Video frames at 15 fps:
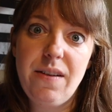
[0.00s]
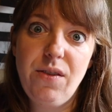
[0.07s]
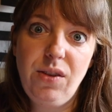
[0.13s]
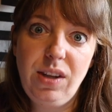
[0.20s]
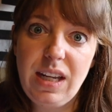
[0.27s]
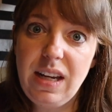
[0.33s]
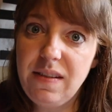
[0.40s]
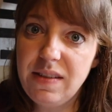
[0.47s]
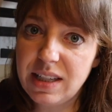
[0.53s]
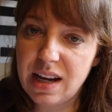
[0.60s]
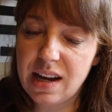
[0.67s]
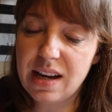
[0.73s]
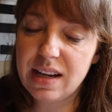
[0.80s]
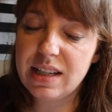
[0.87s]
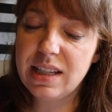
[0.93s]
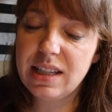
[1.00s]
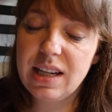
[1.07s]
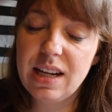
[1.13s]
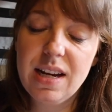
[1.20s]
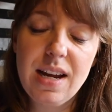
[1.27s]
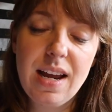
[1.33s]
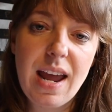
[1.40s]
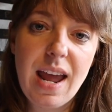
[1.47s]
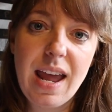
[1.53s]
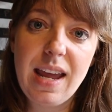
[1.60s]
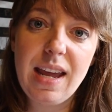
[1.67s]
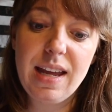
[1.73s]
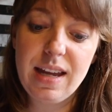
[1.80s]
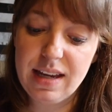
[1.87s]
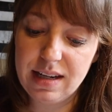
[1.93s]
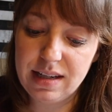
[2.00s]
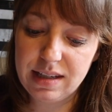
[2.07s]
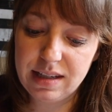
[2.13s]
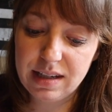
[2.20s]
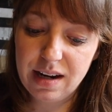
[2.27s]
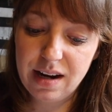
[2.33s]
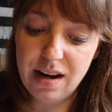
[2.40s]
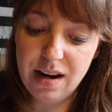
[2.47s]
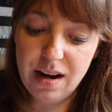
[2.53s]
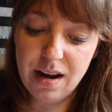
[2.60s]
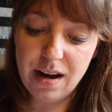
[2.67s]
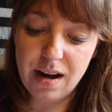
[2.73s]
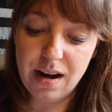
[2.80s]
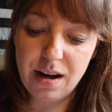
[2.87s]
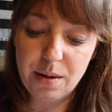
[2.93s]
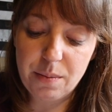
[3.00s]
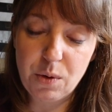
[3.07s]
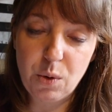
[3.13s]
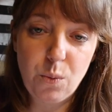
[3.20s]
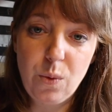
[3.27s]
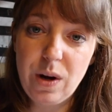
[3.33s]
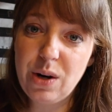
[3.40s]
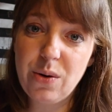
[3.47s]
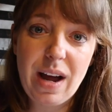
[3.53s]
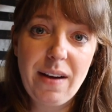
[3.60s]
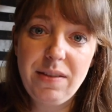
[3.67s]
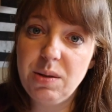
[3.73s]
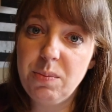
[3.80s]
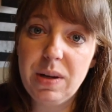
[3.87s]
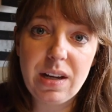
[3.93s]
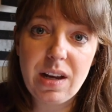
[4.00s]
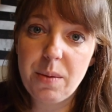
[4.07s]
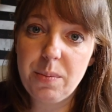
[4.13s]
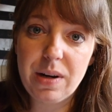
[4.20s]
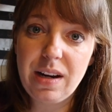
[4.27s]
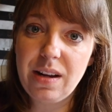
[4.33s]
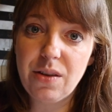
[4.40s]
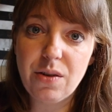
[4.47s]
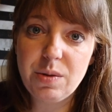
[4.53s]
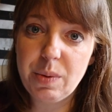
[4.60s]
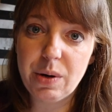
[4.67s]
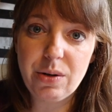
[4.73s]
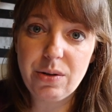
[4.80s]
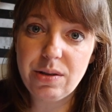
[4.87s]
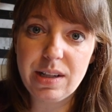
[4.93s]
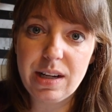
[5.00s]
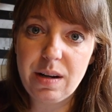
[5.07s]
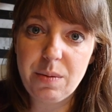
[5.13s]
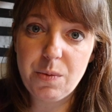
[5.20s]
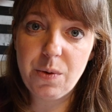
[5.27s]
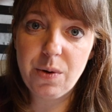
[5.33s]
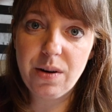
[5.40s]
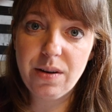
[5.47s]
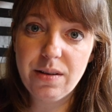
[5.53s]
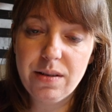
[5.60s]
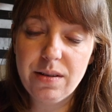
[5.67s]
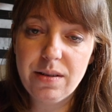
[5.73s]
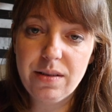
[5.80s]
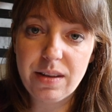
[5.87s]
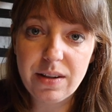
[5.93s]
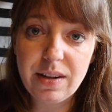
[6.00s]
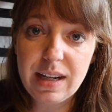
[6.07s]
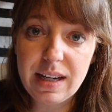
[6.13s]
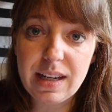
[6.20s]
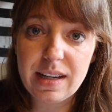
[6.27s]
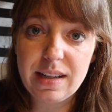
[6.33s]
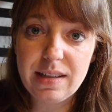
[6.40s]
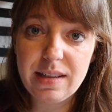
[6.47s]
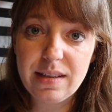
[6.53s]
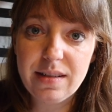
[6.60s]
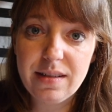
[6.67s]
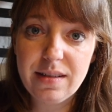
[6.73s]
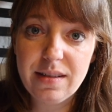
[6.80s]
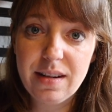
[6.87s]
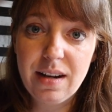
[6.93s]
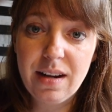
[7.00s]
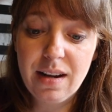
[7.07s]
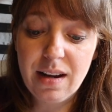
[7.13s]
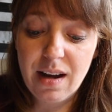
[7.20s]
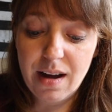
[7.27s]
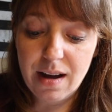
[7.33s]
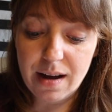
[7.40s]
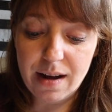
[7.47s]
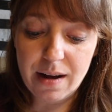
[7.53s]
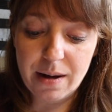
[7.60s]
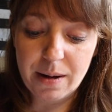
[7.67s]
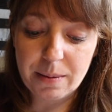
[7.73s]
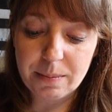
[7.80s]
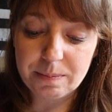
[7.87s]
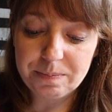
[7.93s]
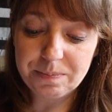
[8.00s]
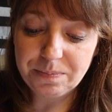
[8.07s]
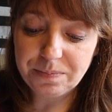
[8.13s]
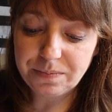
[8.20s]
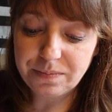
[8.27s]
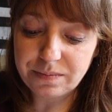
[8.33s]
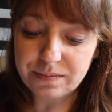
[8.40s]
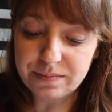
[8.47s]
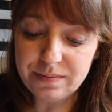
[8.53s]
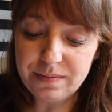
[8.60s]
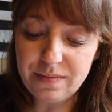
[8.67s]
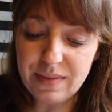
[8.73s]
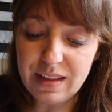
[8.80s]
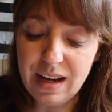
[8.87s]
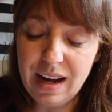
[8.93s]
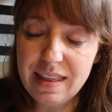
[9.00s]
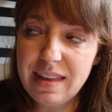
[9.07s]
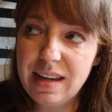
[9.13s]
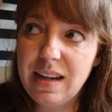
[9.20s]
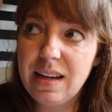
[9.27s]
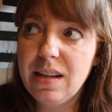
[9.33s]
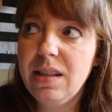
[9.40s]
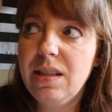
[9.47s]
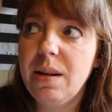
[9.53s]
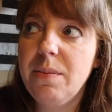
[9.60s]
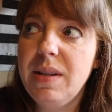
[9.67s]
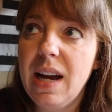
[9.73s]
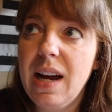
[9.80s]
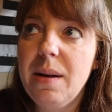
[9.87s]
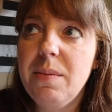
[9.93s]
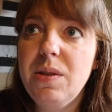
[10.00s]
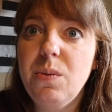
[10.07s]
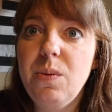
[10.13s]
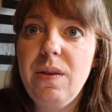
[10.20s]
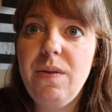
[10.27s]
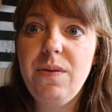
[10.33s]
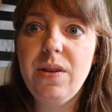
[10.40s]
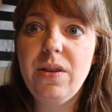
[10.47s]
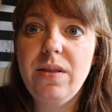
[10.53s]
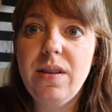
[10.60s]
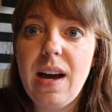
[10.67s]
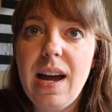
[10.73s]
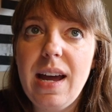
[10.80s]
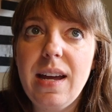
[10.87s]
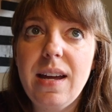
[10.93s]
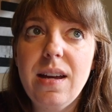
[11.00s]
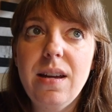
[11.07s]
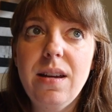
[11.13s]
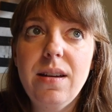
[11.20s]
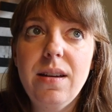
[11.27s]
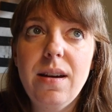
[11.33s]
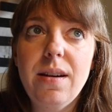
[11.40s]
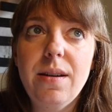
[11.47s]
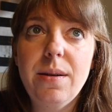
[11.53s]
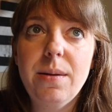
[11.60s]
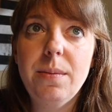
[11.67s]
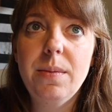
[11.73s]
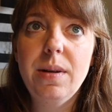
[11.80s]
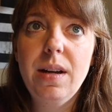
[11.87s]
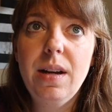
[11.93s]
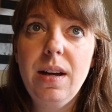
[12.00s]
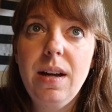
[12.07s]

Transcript: never leaves us. And um, we don't have to pick up any of those burdens anymore. They're his. Um, I think sometimes we feel like um,